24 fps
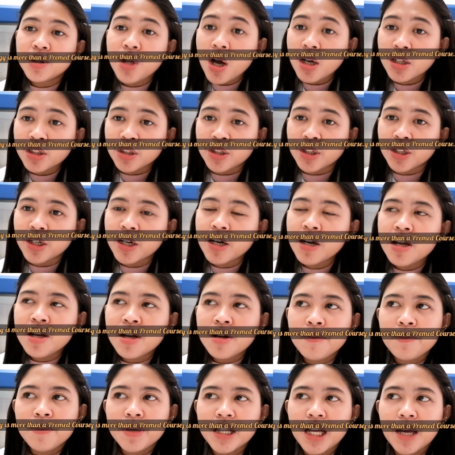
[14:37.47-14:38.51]
doctor,
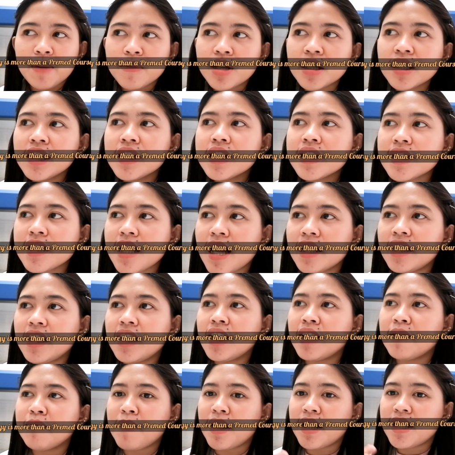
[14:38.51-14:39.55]
but I'm not yet
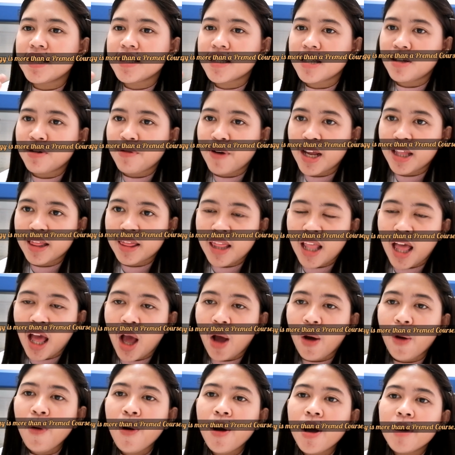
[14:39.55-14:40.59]
studying in medicine right
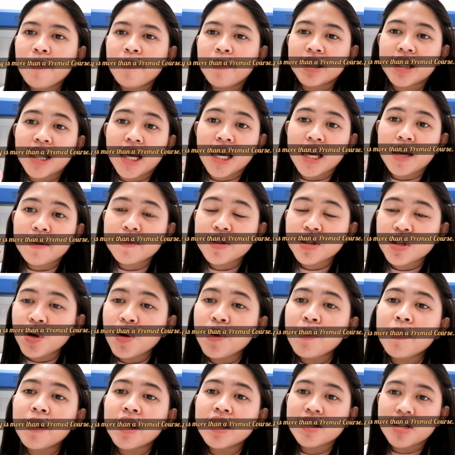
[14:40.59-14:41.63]
now. But I am so
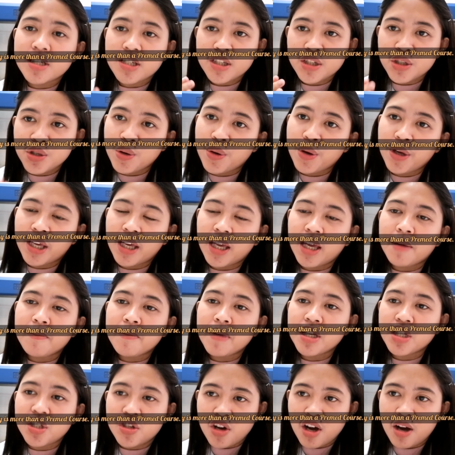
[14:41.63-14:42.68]
much enjoying
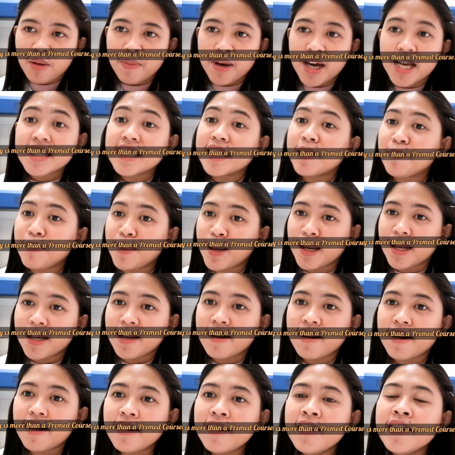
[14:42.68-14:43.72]
my job as a
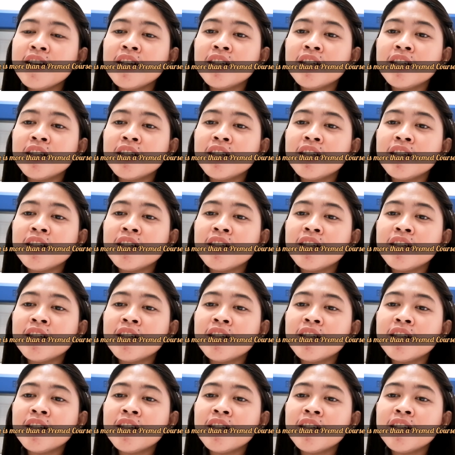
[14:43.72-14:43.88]
medical